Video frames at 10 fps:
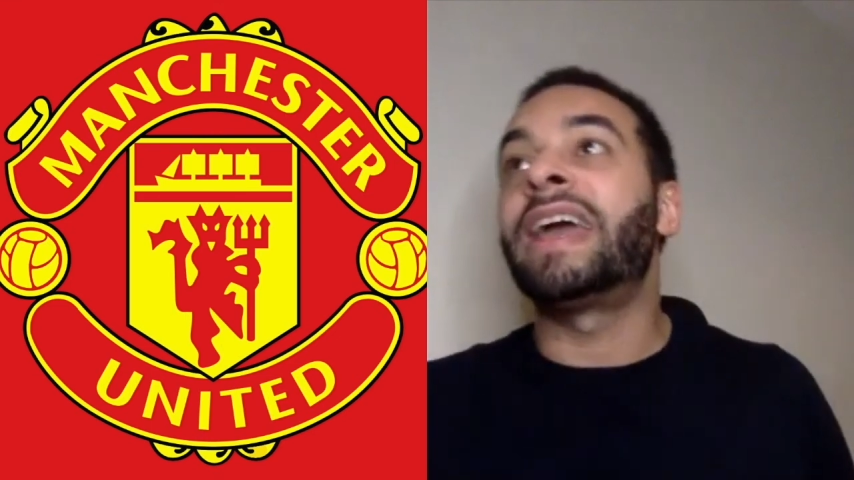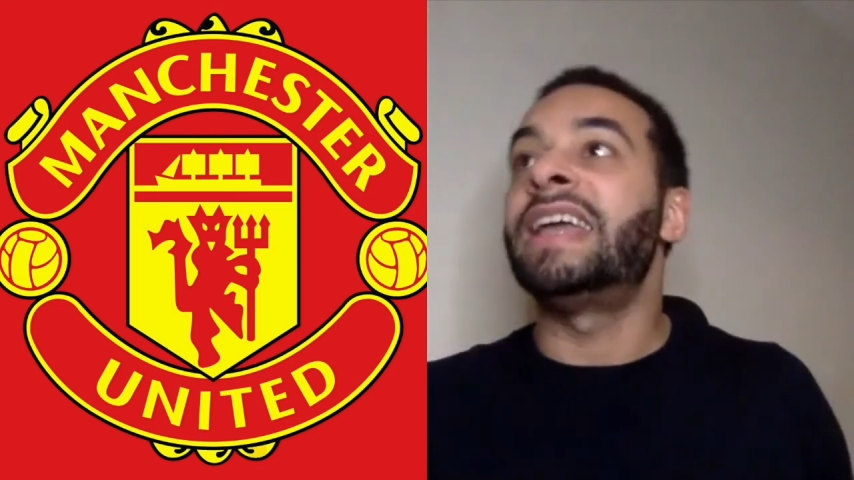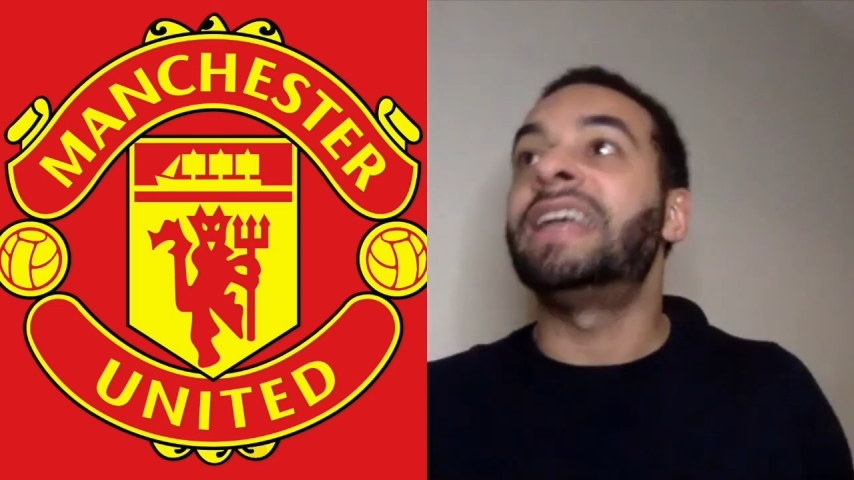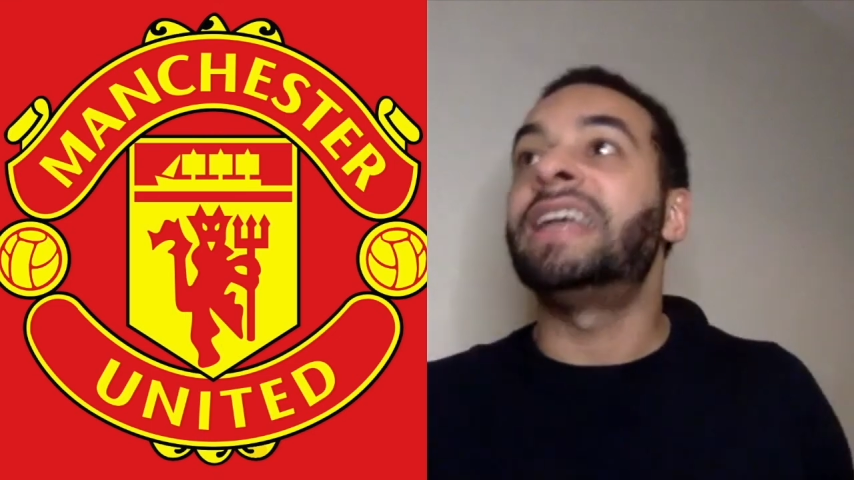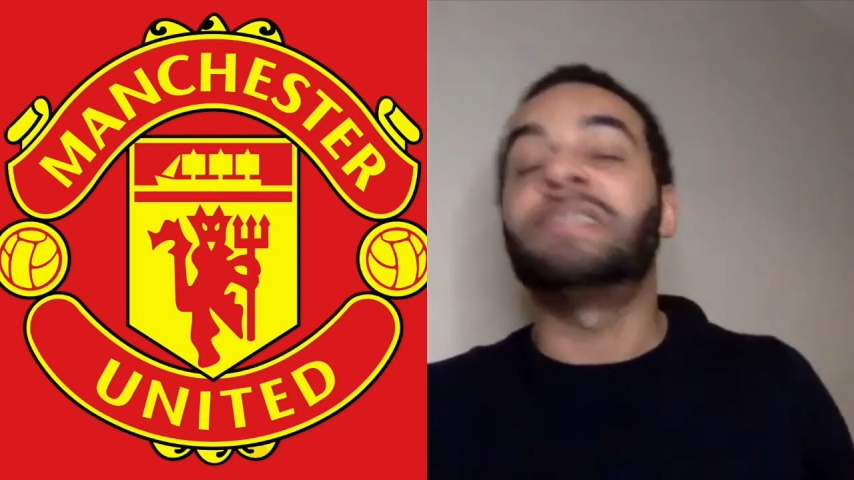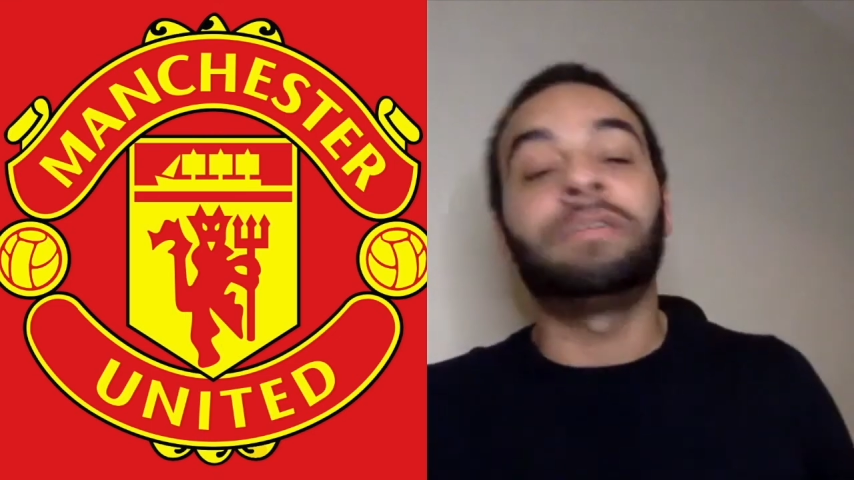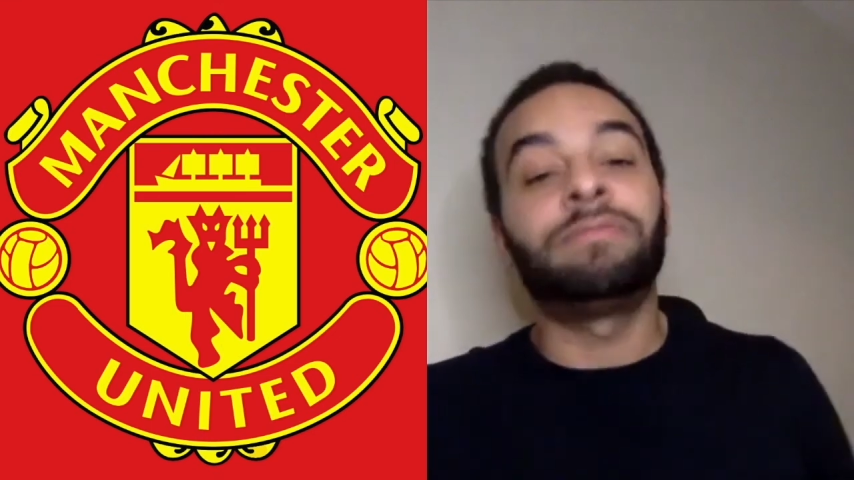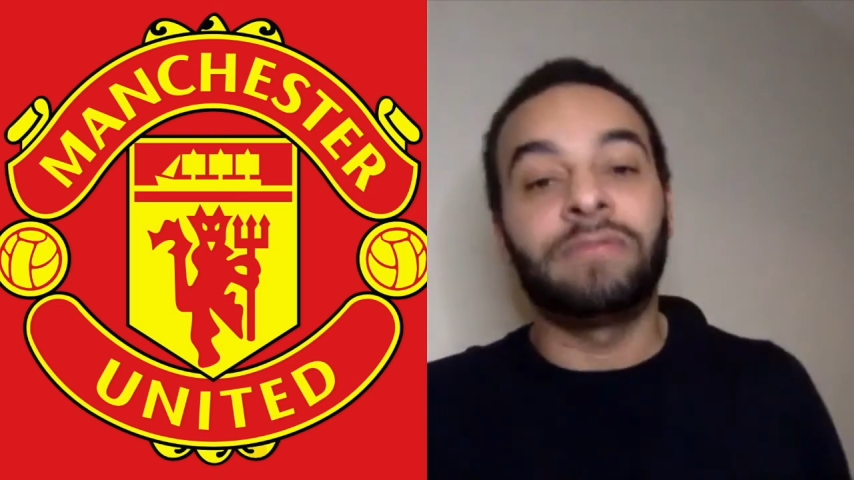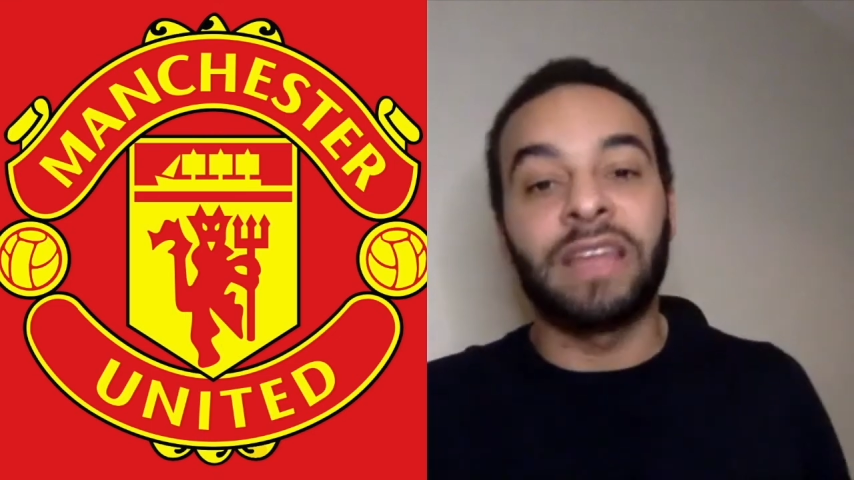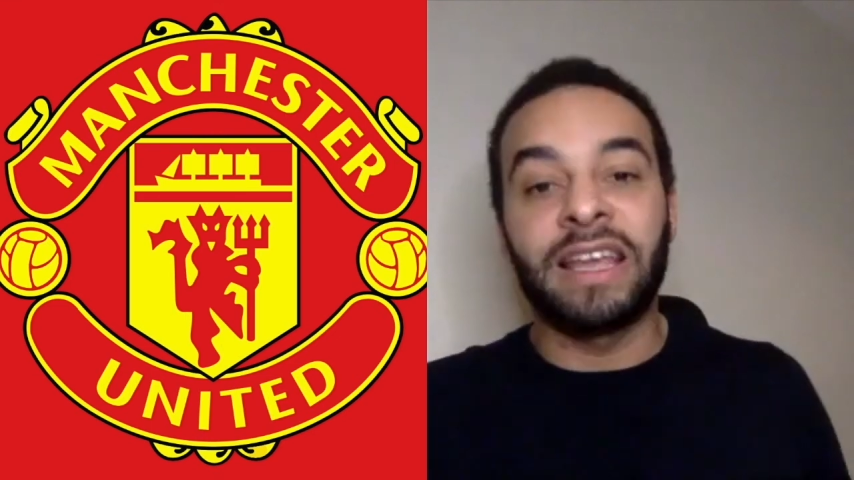he's gonna
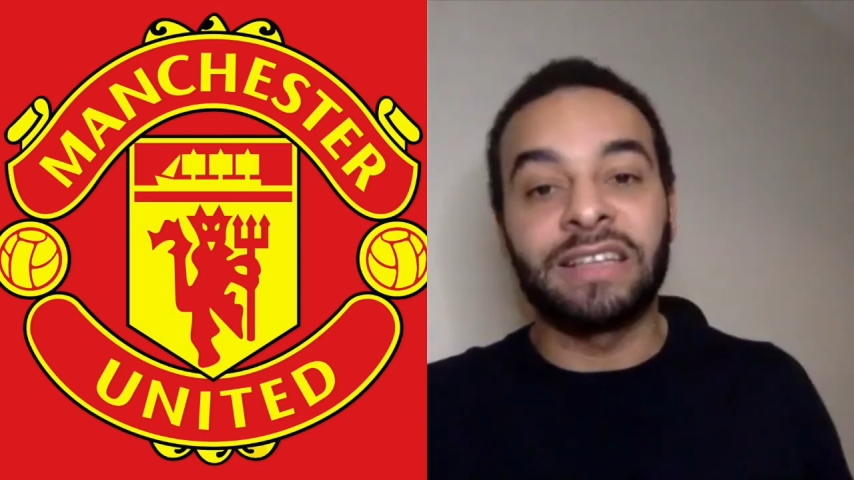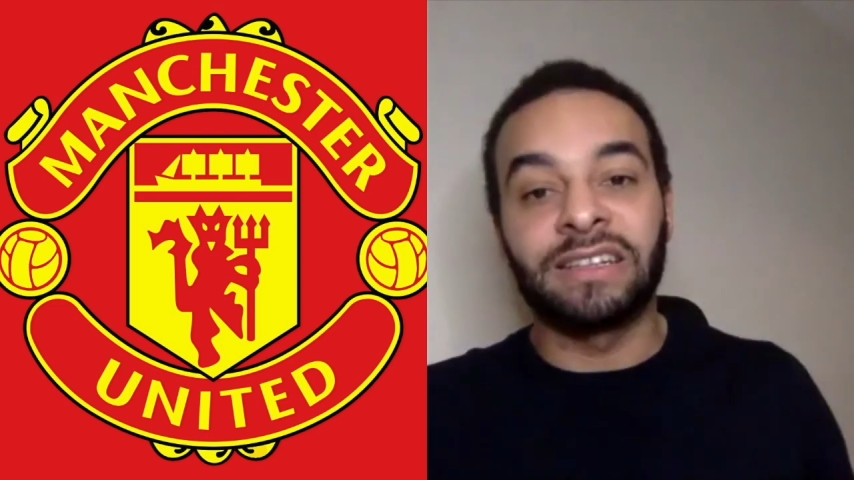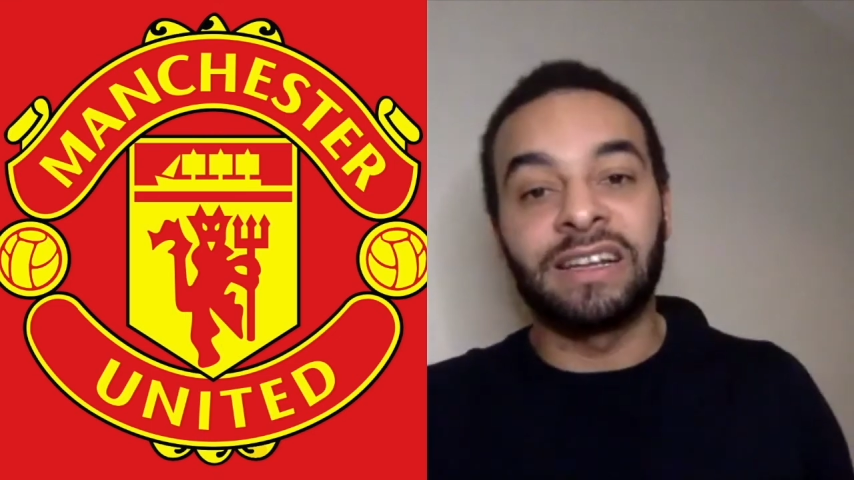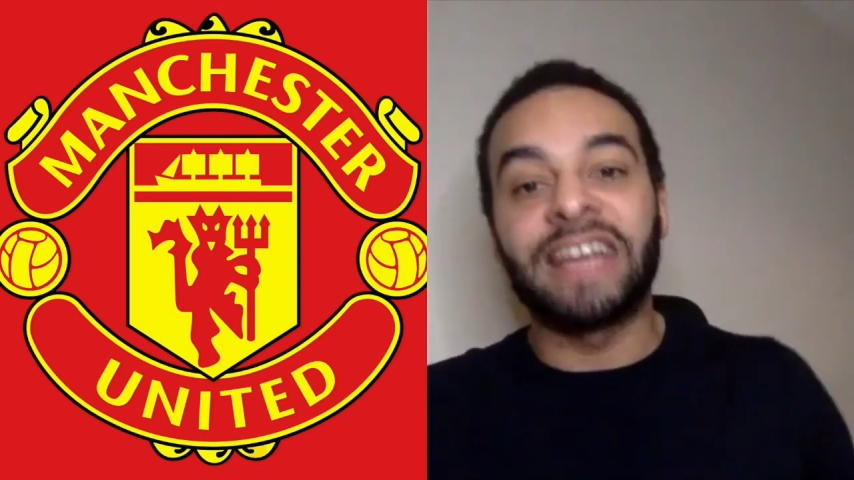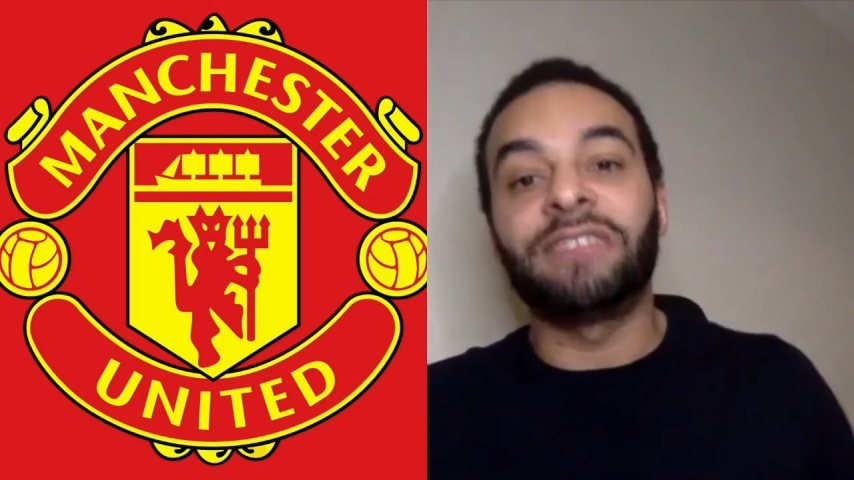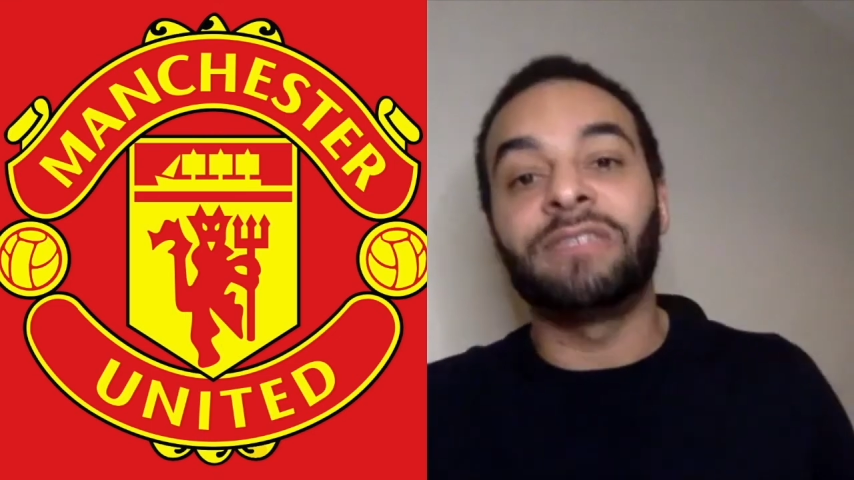lean on